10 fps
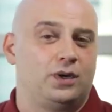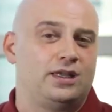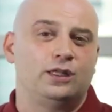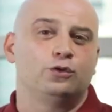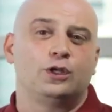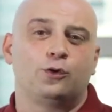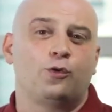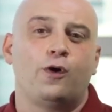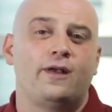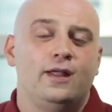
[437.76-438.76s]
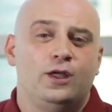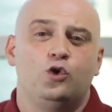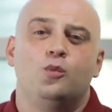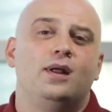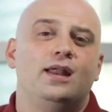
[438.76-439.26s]
You no longer need
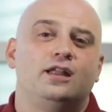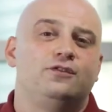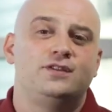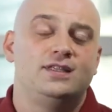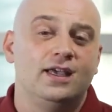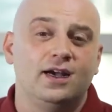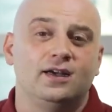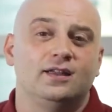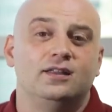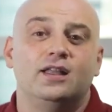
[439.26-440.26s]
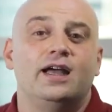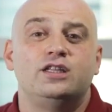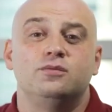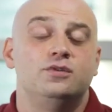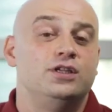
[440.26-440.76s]
to run around the market with an
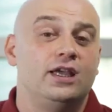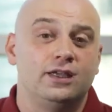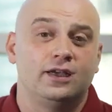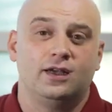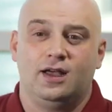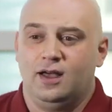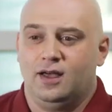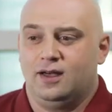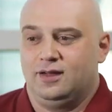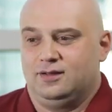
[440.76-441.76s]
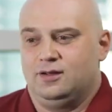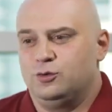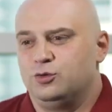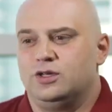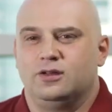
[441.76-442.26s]
outstretched hand
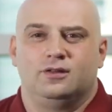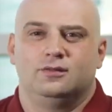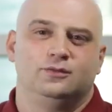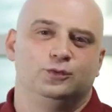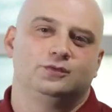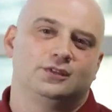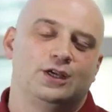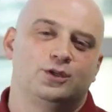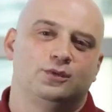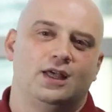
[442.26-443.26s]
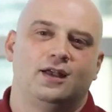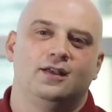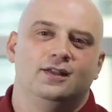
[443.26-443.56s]
and beg everyone for money.